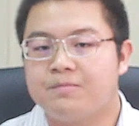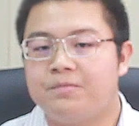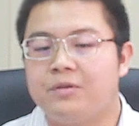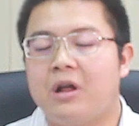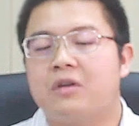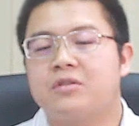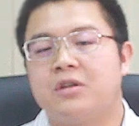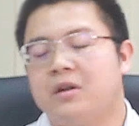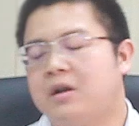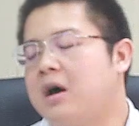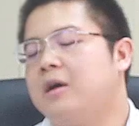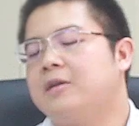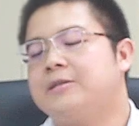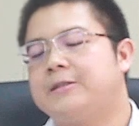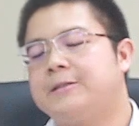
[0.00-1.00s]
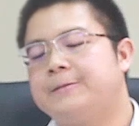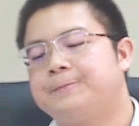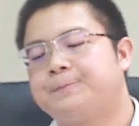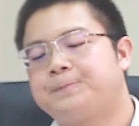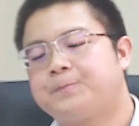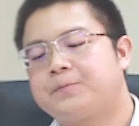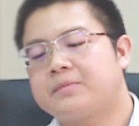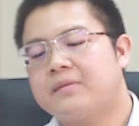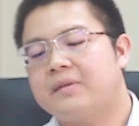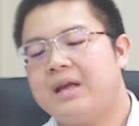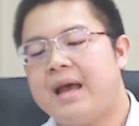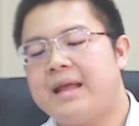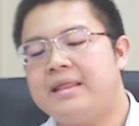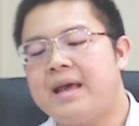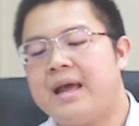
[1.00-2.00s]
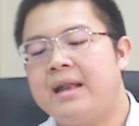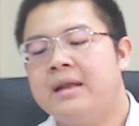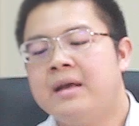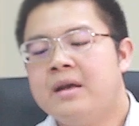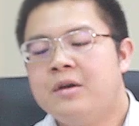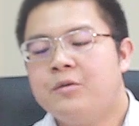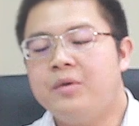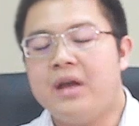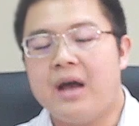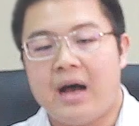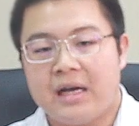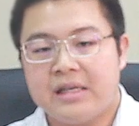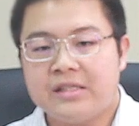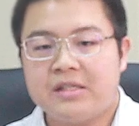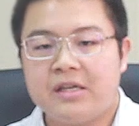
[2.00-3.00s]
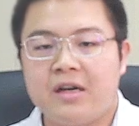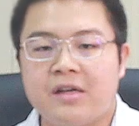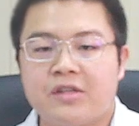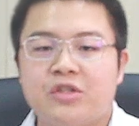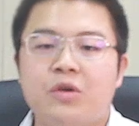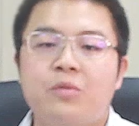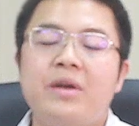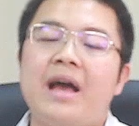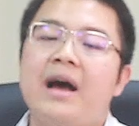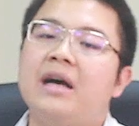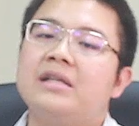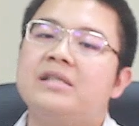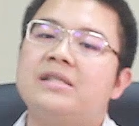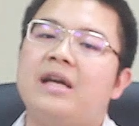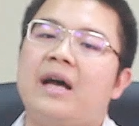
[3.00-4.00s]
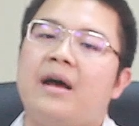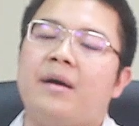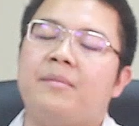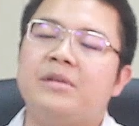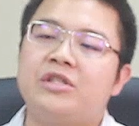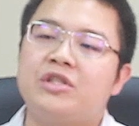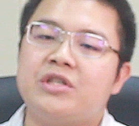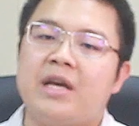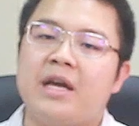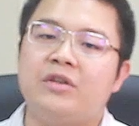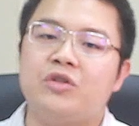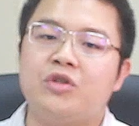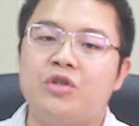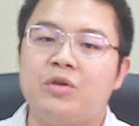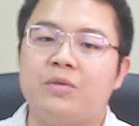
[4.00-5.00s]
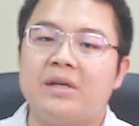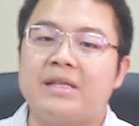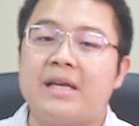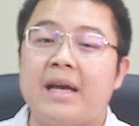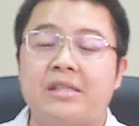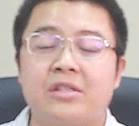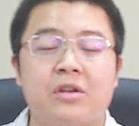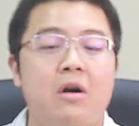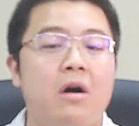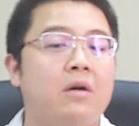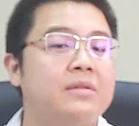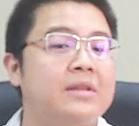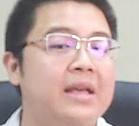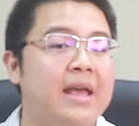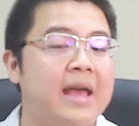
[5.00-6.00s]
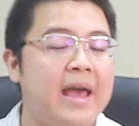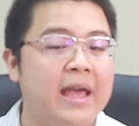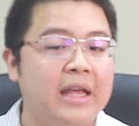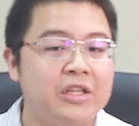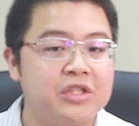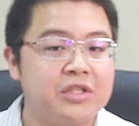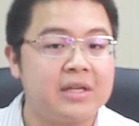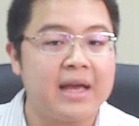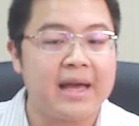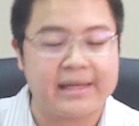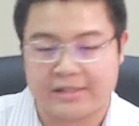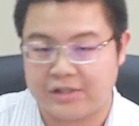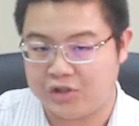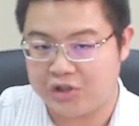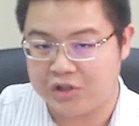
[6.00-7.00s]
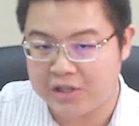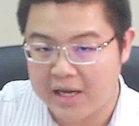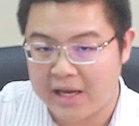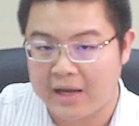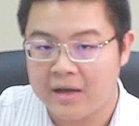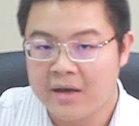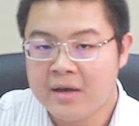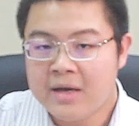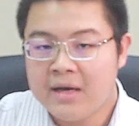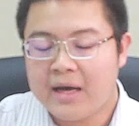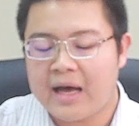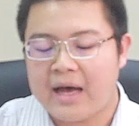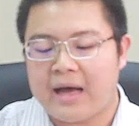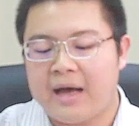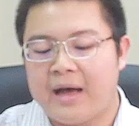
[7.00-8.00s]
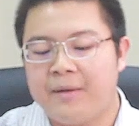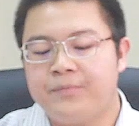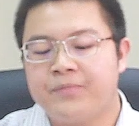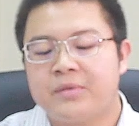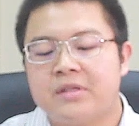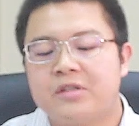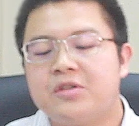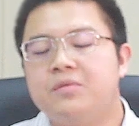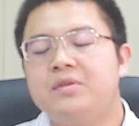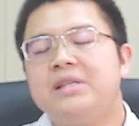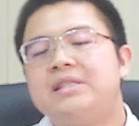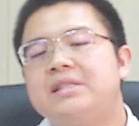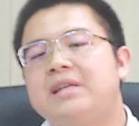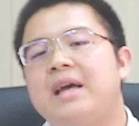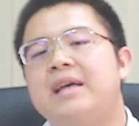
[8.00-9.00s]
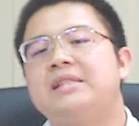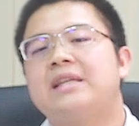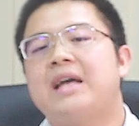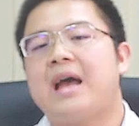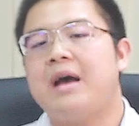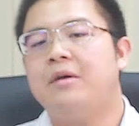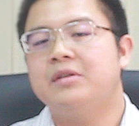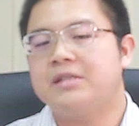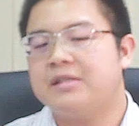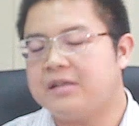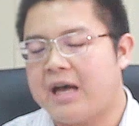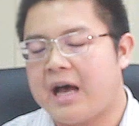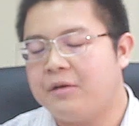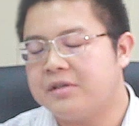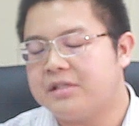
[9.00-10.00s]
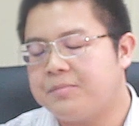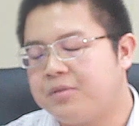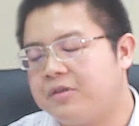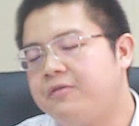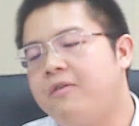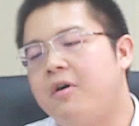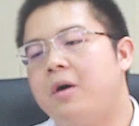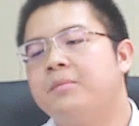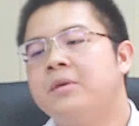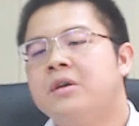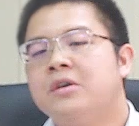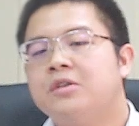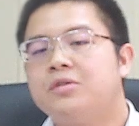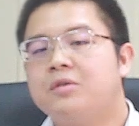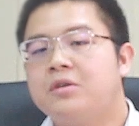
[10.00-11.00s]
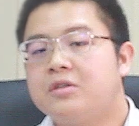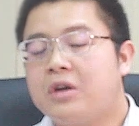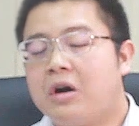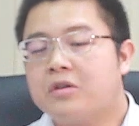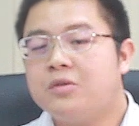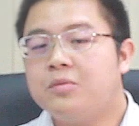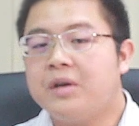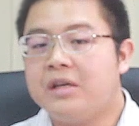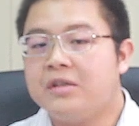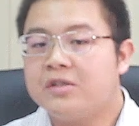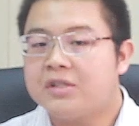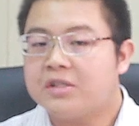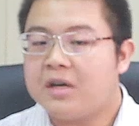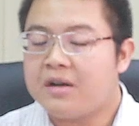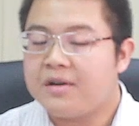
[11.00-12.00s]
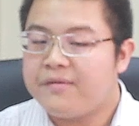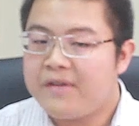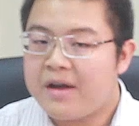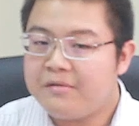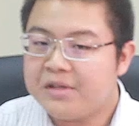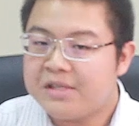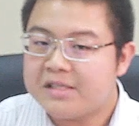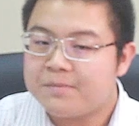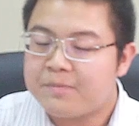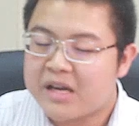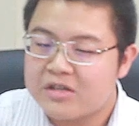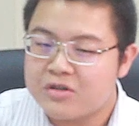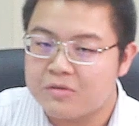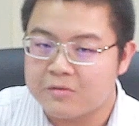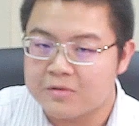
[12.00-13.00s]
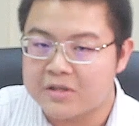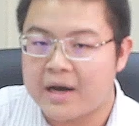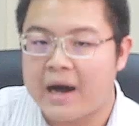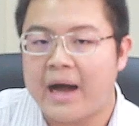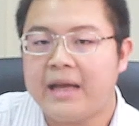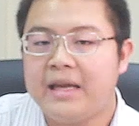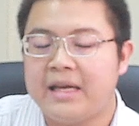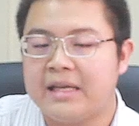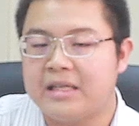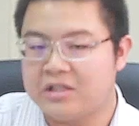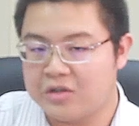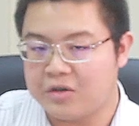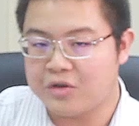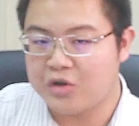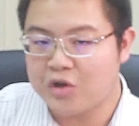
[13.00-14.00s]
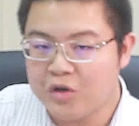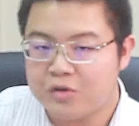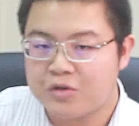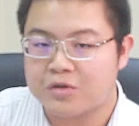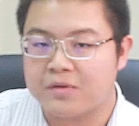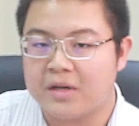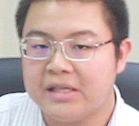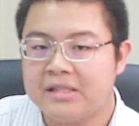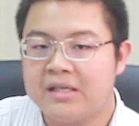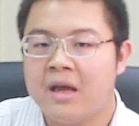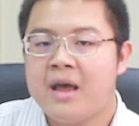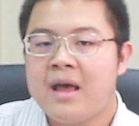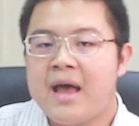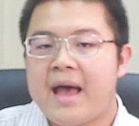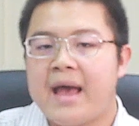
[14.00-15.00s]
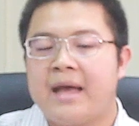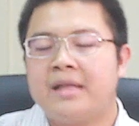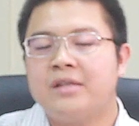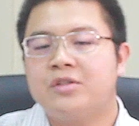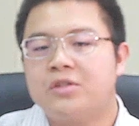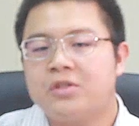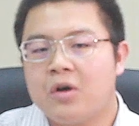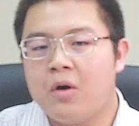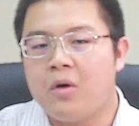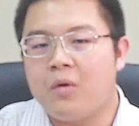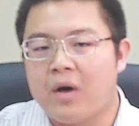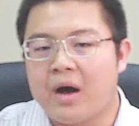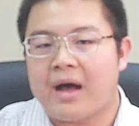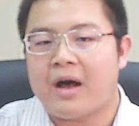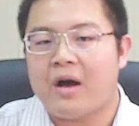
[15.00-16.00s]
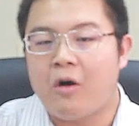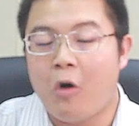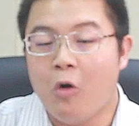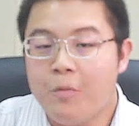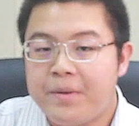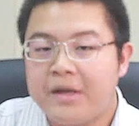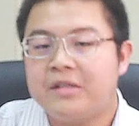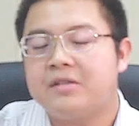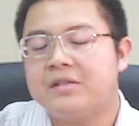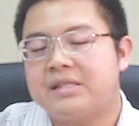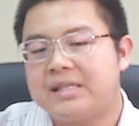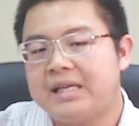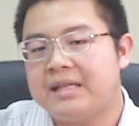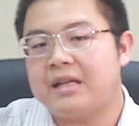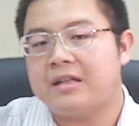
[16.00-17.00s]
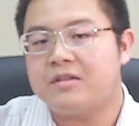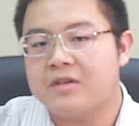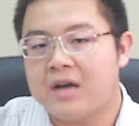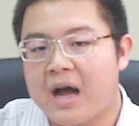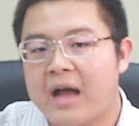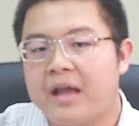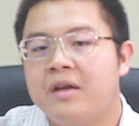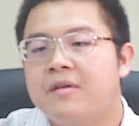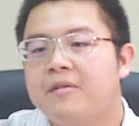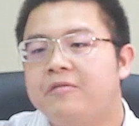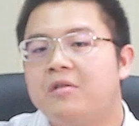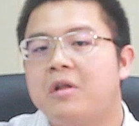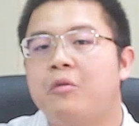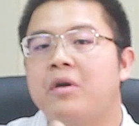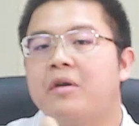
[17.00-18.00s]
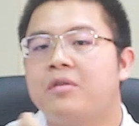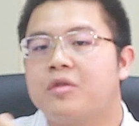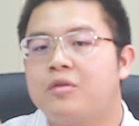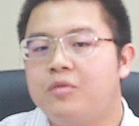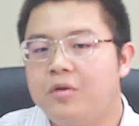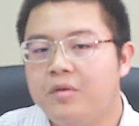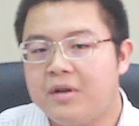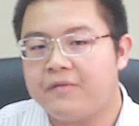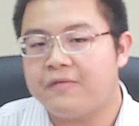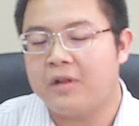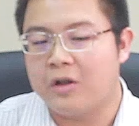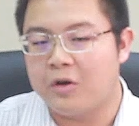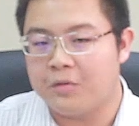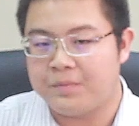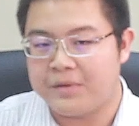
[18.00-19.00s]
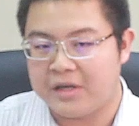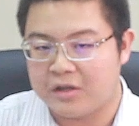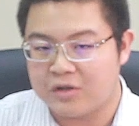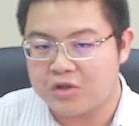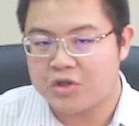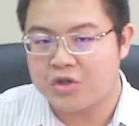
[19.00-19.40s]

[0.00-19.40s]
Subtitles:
blocked or not. And then we asked her, so we asked Miss Chang to do a test called the HSG. So this test, how is it performed? So the doctor will insert a very special dye into the uterus, and so hoping to see the dye flowing through the fallopian